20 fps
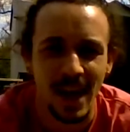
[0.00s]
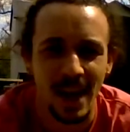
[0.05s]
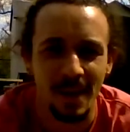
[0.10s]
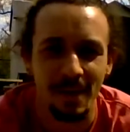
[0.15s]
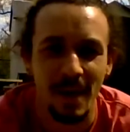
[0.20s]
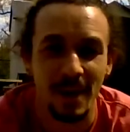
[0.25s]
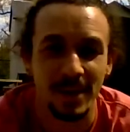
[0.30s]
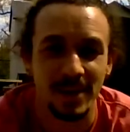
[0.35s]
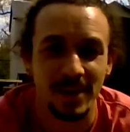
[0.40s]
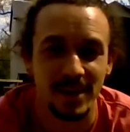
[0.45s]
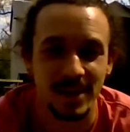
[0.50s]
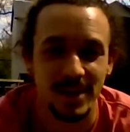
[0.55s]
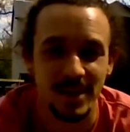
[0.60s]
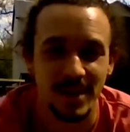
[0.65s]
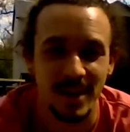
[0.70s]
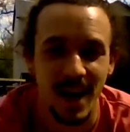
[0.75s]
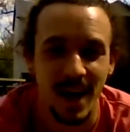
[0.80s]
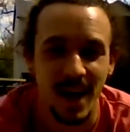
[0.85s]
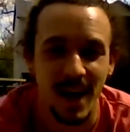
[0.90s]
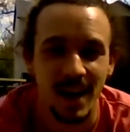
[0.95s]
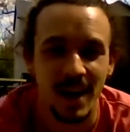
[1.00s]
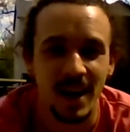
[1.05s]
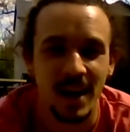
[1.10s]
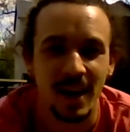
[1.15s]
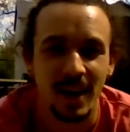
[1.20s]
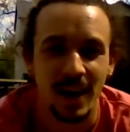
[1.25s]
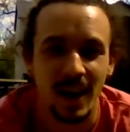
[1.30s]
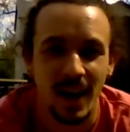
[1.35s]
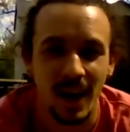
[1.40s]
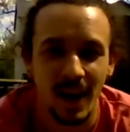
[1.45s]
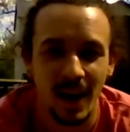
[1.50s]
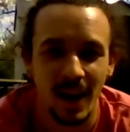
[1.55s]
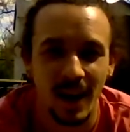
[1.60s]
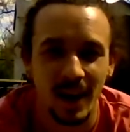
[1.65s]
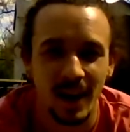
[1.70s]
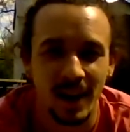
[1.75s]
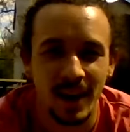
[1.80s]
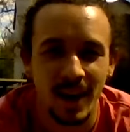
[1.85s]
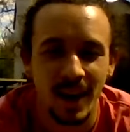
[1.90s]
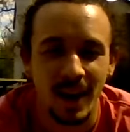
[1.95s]
And that's going to say,
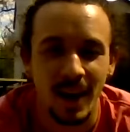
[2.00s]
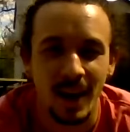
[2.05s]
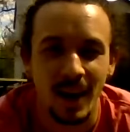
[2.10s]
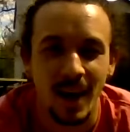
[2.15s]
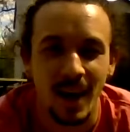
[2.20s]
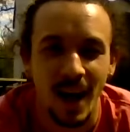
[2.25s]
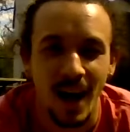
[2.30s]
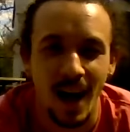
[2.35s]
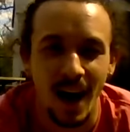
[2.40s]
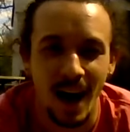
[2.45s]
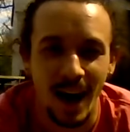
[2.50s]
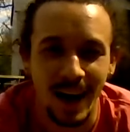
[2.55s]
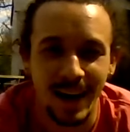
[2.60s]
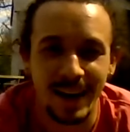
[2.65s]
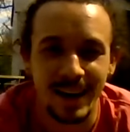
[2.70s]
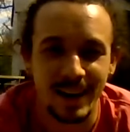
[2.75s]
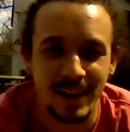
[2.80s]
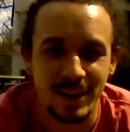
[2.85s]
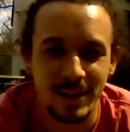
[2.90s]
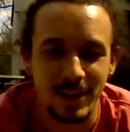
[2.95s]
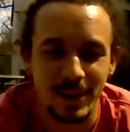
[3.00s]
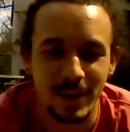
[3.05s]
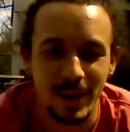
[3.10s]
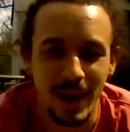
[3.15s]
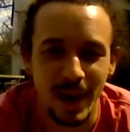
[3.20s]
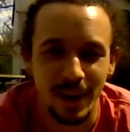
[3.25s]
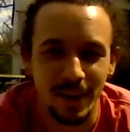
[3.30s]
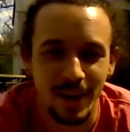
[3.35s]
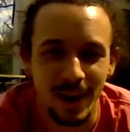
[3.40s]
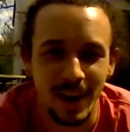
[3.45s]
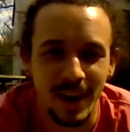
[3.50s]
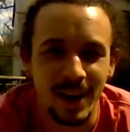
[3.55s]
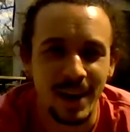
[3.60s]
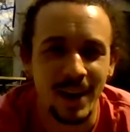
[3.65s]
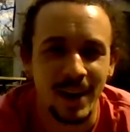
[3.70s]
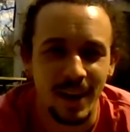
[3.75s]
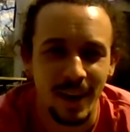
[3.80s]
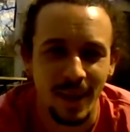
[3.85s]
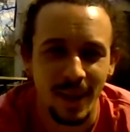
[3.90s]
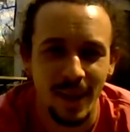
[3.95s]
hey, I didn't do that right.
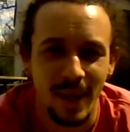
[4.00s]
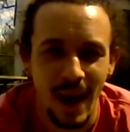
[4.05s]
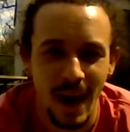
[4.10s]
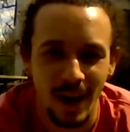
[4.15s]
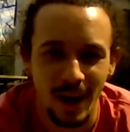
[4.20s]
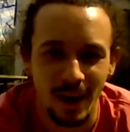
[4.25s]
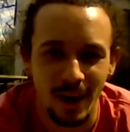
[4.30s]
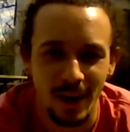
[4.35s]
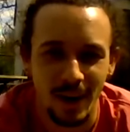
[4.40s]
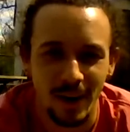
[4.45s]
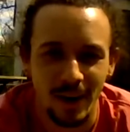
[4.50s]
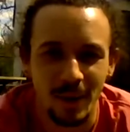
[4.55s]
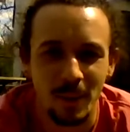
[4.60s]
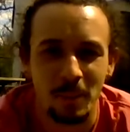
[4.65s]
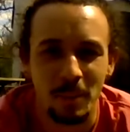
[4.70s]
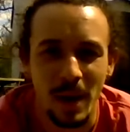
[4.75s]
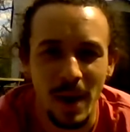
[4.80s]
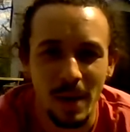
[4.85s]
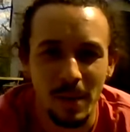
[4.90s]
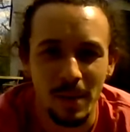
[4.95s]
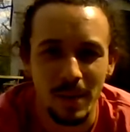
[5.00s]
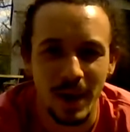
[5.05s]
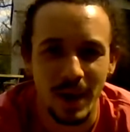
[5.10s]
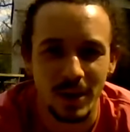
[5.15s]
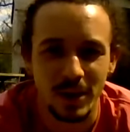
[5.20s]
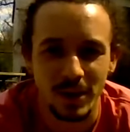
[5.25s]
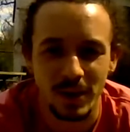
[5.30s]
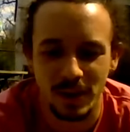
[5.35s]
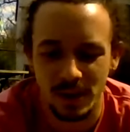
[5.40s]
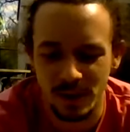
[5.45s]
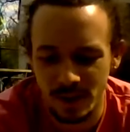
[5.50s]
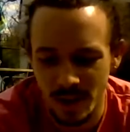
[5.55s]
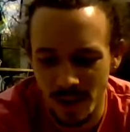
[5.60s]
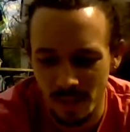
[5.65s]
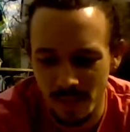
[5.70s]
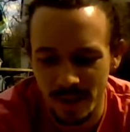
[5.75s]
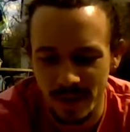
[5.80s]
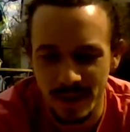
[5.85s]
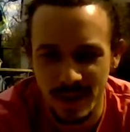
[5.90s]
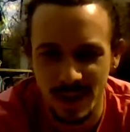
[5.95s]
That hurt. Maybe I should do
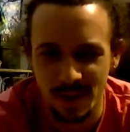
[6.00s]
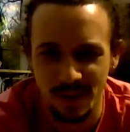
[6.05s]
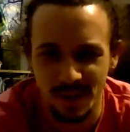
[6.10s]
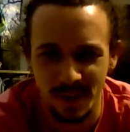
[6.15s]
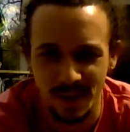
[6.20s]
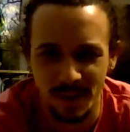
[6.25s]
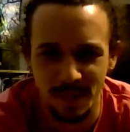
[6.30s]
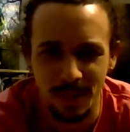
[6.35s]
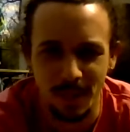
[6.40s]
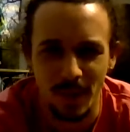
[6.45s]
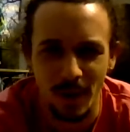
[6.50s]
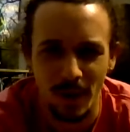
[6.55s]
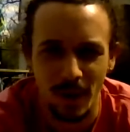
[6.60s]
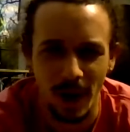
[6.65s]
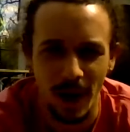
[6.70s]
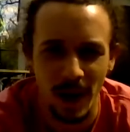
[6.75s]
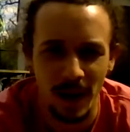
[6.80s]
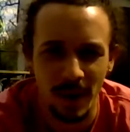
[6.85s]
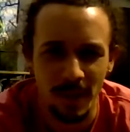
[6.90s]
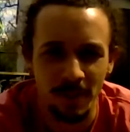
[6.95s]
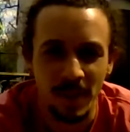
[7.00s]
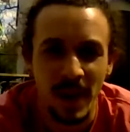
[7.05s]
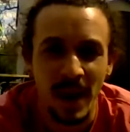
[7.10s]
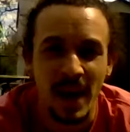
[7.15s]
something different, okay?